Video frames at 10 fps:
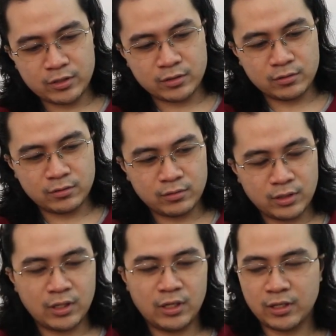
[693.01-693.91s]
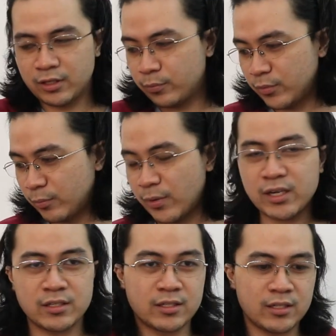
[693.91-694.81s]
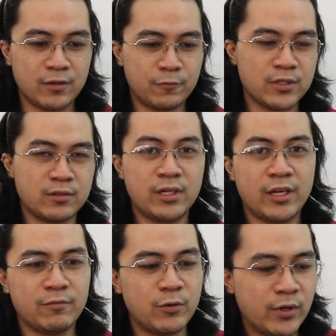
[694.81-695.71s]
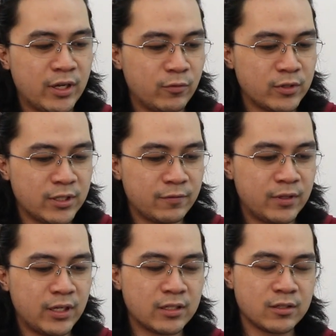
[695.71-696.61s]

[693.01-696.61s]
So the box itself was really heavy when I was lifting it,